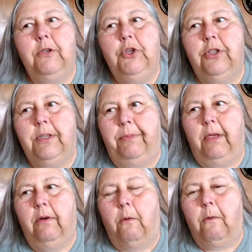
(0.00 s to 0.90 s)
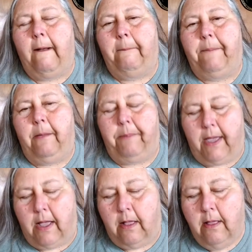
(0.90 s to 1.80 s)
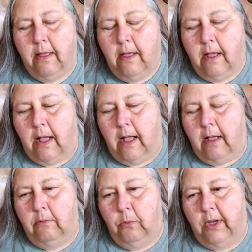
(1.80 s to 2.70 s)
should something go wrong, PayPal uh,